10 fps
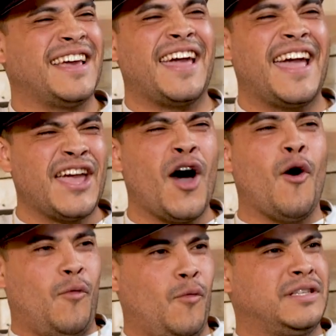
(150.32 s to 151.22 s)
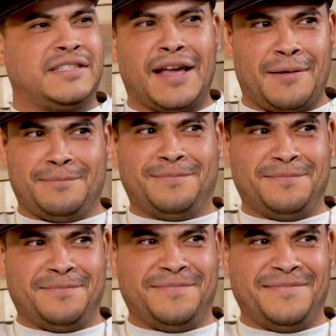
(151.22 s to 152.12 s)
like, hey, yo, what's up?
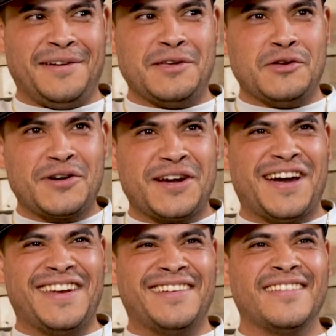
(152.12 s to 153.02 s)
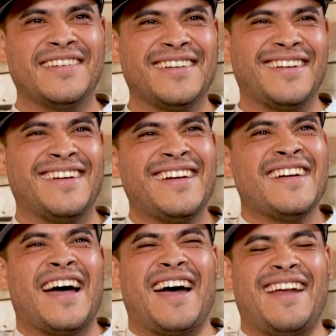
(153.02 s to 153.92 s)
You good?
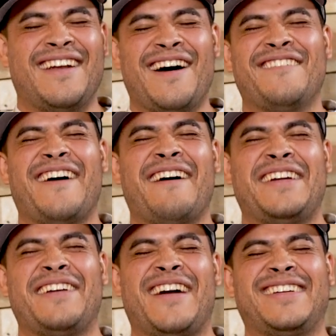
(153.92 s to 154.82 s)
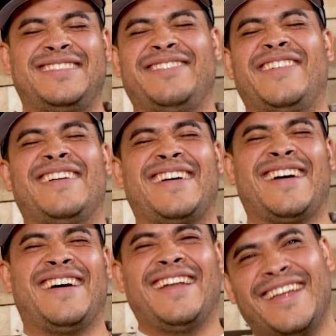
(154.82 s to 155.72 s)
I don't know, mommy. It makes me feel
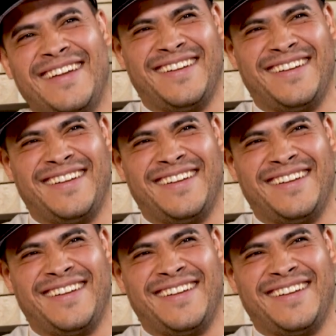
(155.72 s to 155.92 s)
good.